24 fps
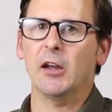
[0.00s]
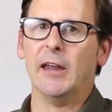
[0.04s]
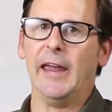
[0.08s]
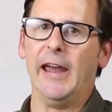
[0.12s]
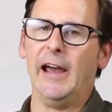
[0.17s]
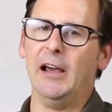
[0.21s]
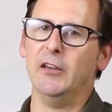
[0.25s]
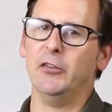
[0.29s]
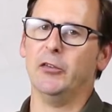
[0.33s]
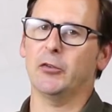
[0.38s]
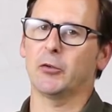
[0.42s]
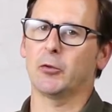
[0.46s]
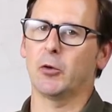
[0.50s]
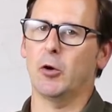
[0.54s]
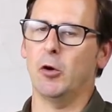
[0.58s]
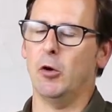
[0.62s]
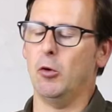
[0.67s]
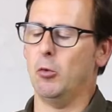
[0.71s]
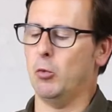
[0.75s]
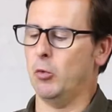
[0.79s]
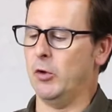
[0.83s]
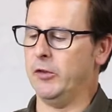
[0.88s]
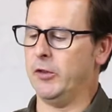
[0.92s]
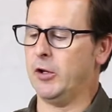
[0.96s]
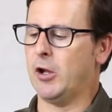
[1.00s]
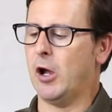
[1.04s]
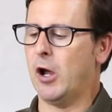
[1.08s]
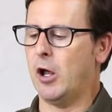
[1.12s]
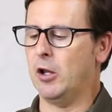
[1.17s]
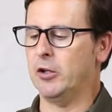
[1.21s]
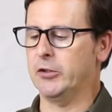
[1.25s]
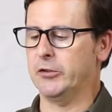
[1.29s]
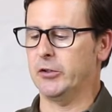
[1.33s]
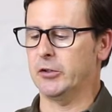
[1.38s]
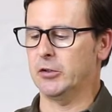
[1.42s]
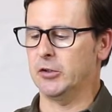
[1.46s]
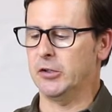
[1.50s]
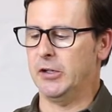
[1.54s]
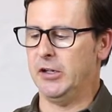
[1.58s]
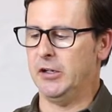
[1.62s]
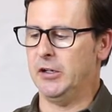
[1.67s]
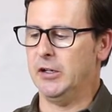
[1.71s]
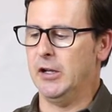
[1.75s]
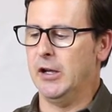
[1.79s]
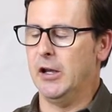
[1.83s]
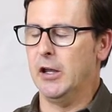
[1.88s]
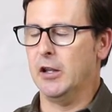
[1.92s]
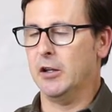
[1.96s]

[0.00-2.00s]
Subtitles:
casserole with a colander lid.